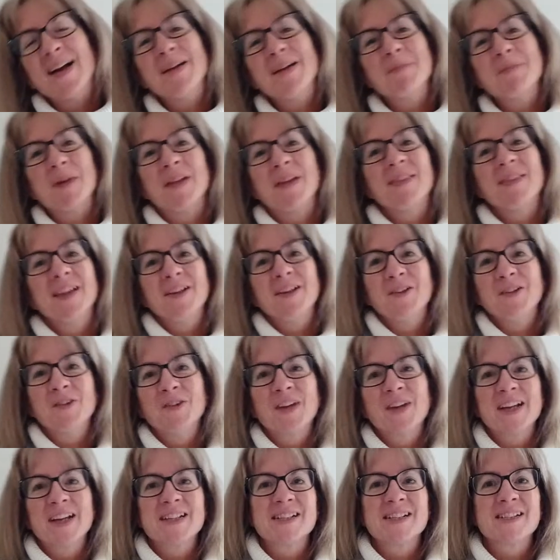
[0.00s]
and then you'll get
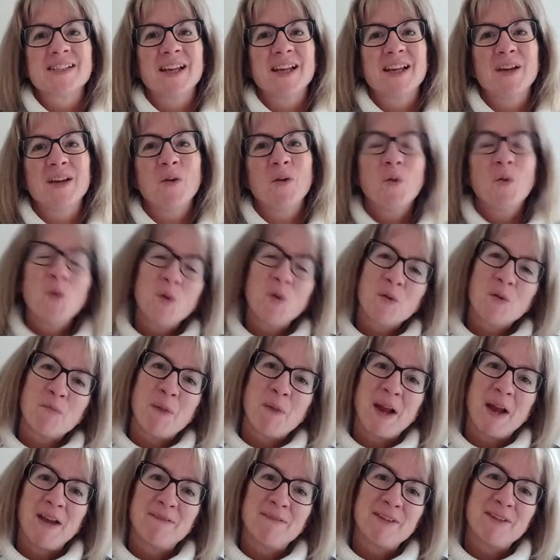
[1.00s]
to see all of my
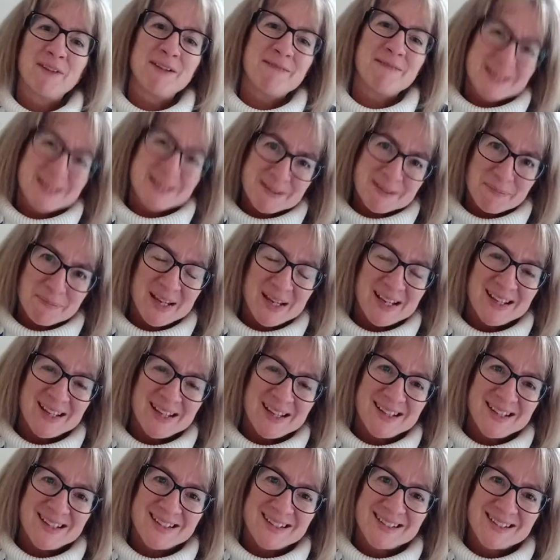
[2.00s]
lovely recipes.